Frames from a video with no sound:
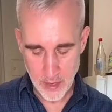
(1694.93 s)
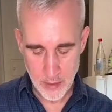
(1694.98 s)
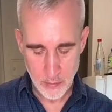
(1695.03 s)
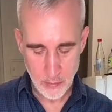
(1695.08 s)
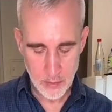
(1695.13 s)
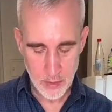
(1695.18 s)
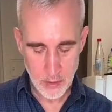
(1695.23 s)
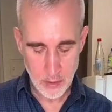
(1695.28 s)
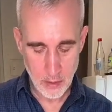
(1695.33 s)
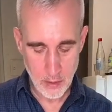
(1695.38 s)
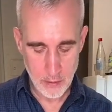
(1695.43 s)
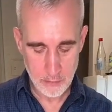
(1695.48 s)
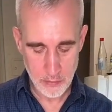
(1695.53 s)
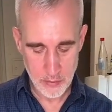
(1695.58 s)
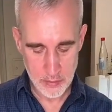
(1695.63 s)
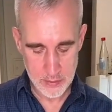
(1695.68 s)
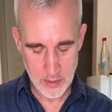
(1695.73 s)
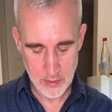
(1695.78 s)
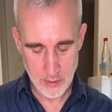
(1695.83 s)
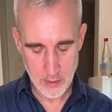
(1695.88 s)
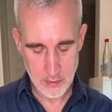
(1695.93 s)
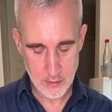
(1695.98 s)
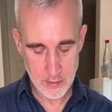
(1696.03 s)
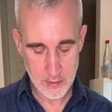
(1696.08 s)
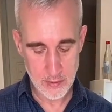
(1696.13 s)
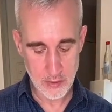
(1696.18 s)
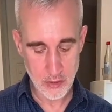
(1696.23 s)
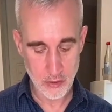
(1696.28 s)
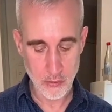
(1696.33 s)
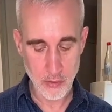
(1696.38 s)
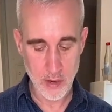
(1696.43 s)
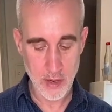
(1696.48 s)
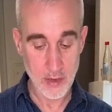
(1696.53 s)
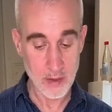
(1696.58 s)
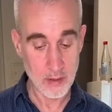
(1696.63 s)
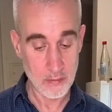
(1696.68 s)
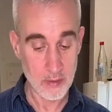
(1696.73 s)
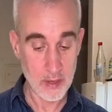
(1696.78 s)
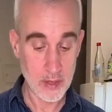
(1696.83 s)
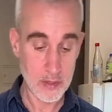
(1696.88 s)
I really love this. I think this is a great
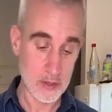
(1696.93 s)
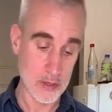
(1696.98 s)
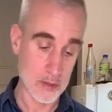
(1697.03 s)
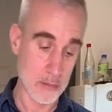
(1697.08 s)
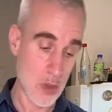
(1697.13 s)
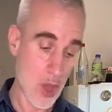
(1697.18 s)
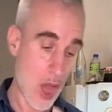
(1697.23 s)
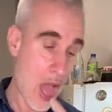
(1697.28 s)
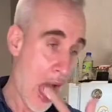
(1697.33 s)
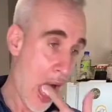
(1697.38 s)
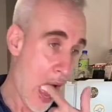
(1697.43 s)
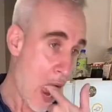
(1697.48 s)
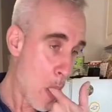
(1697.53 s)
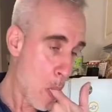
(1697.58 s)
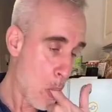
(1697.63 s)
innovation, but